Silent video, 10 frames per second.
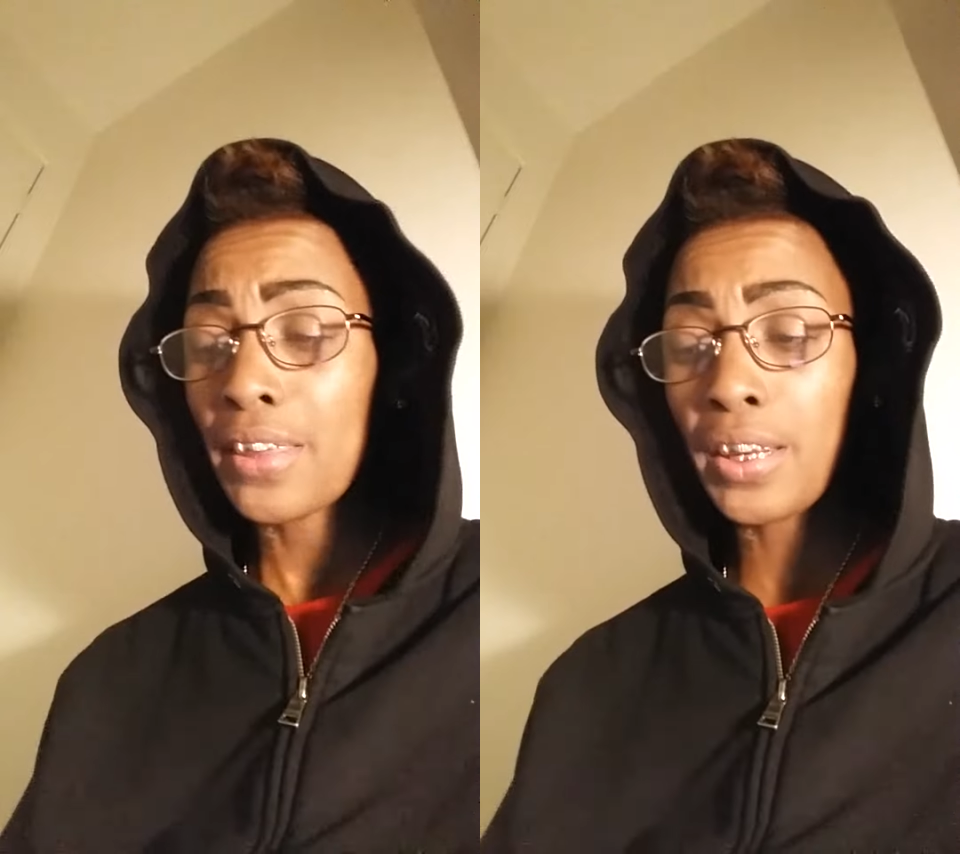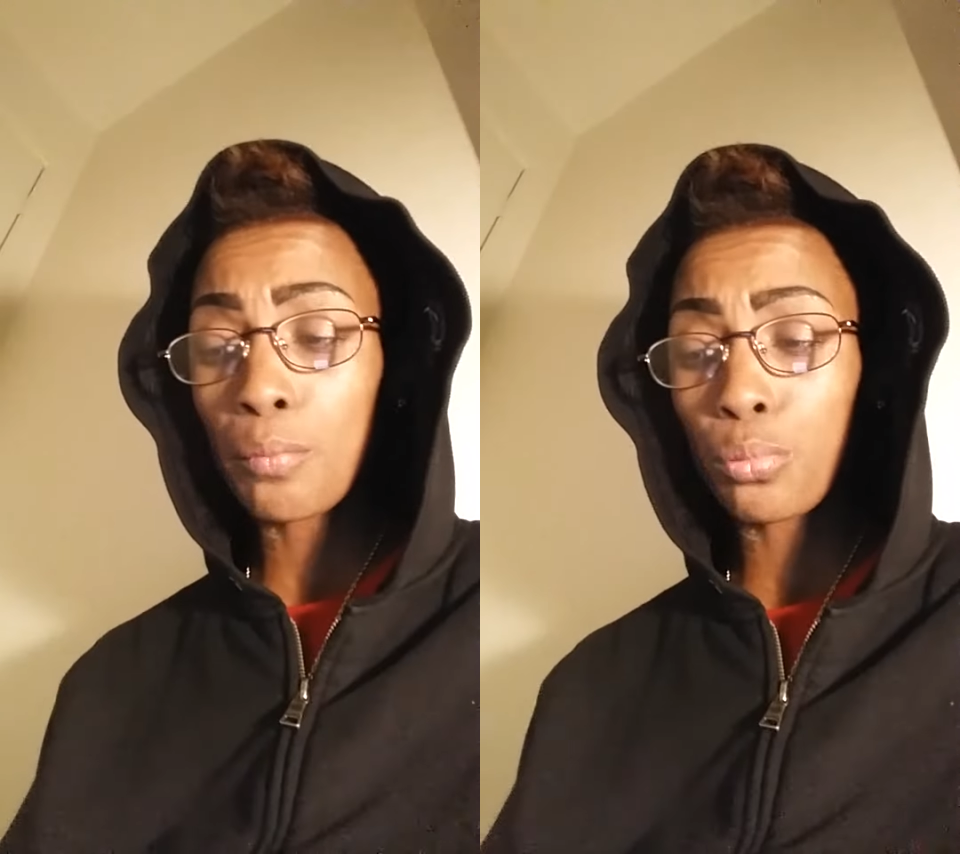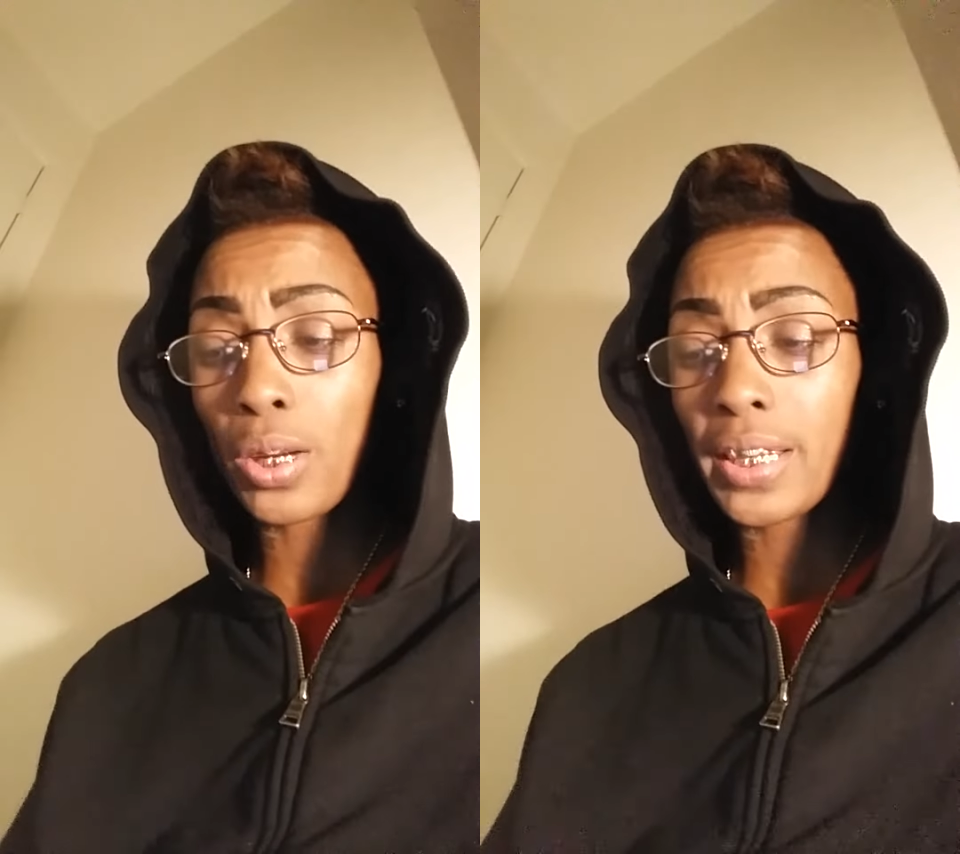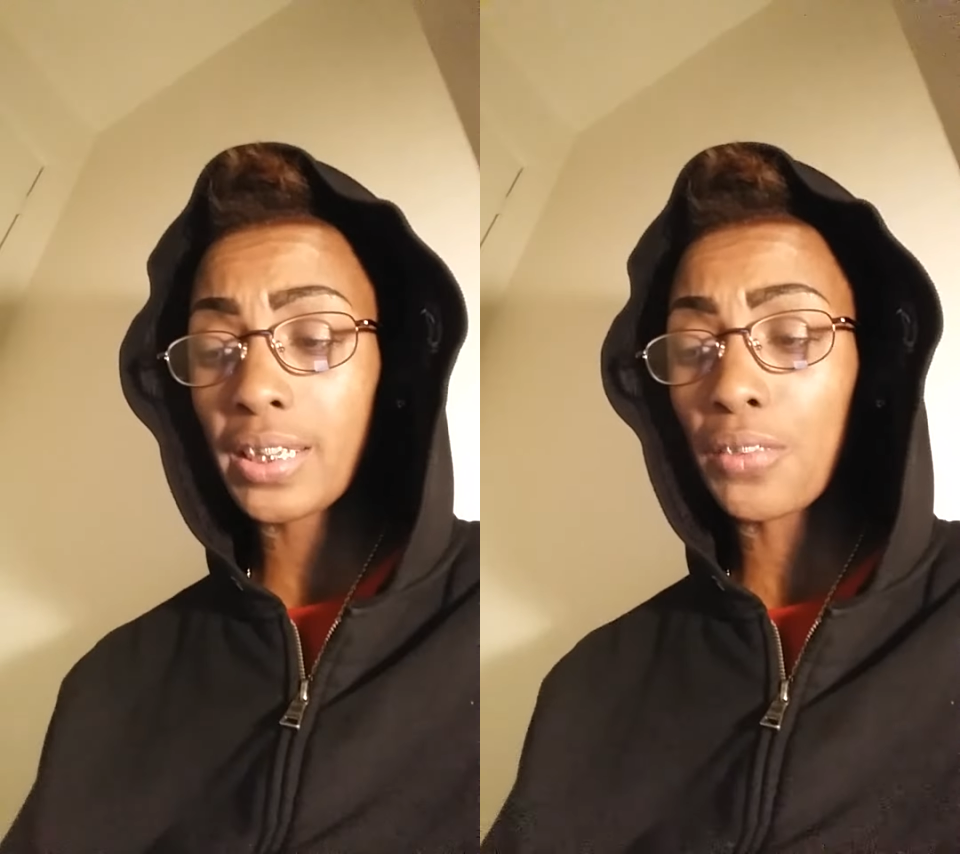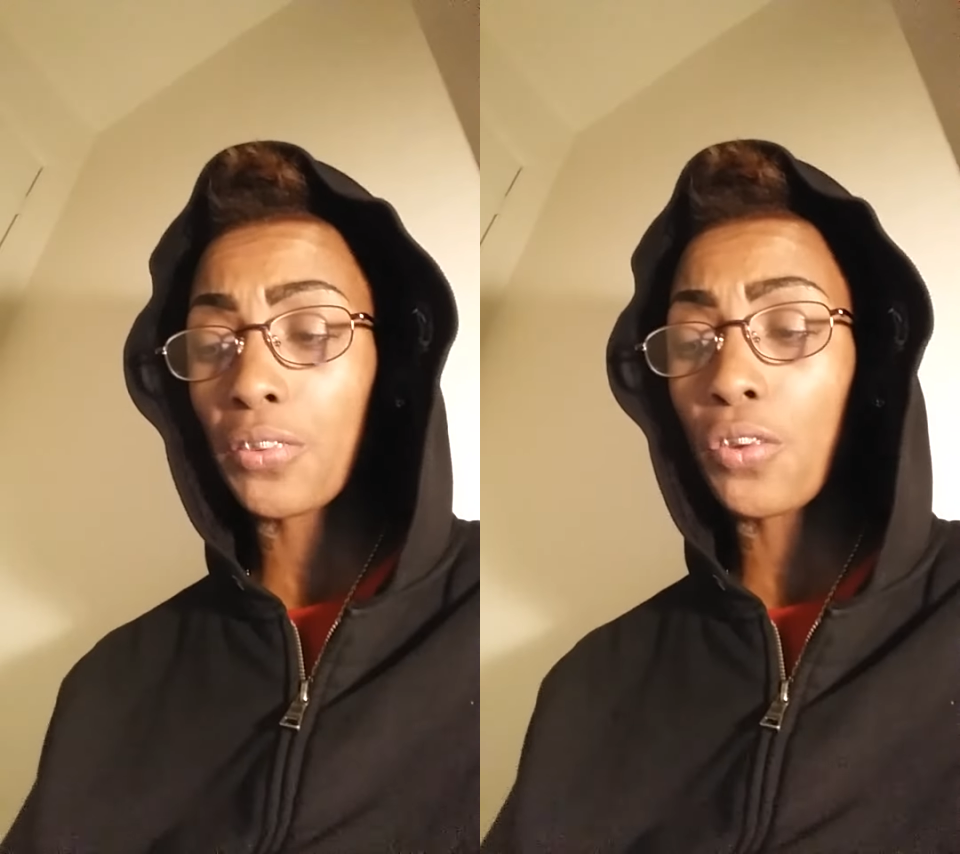The
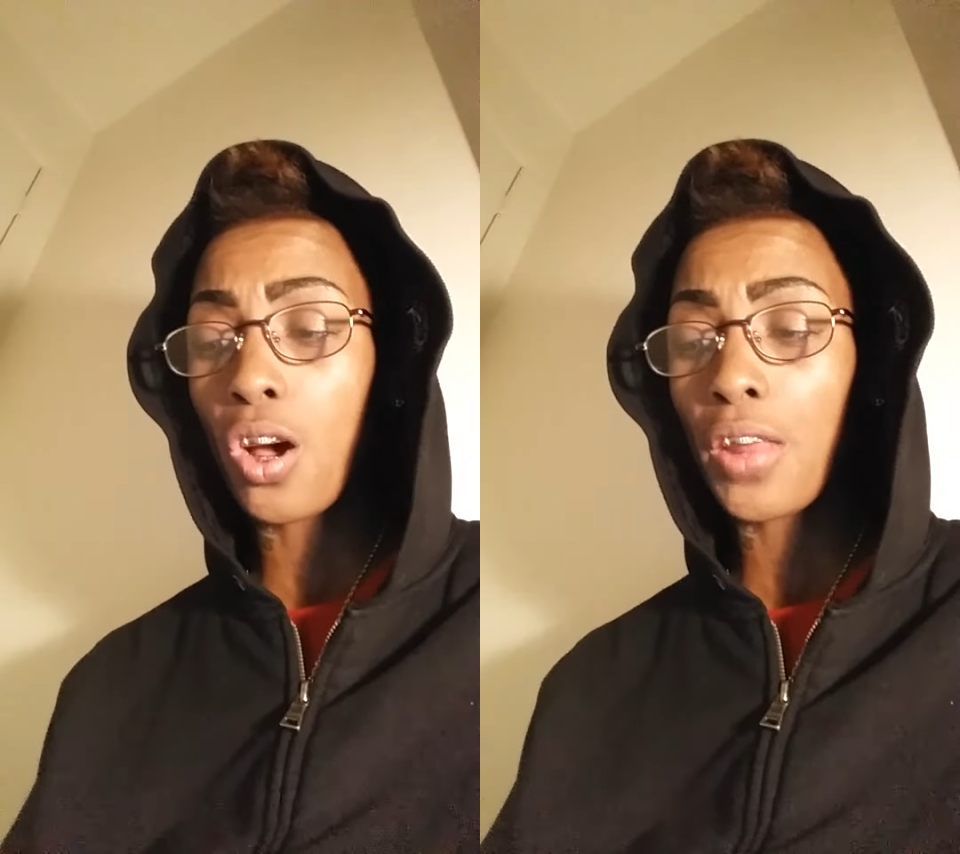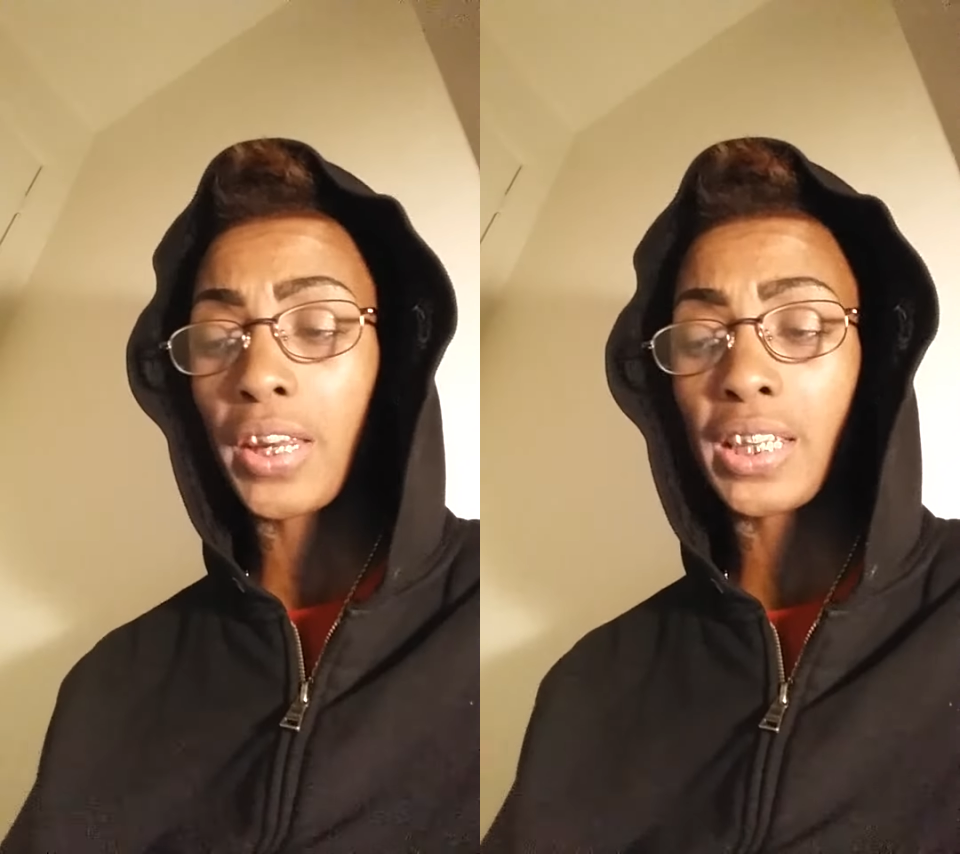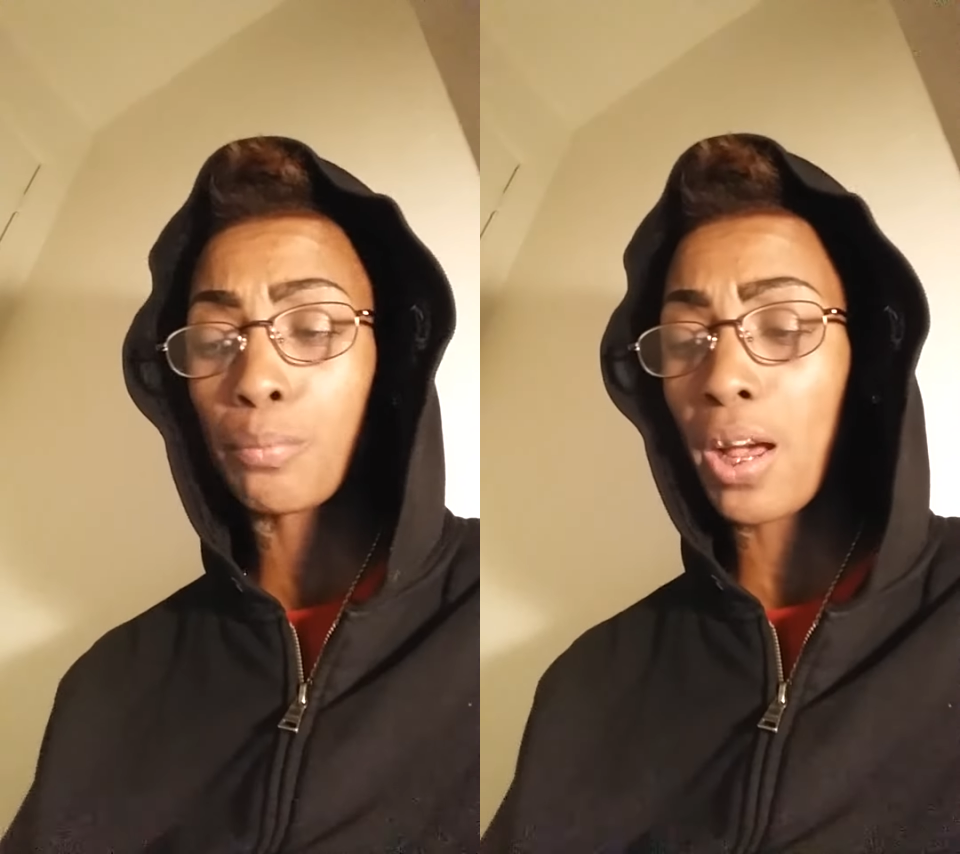embrace of a father is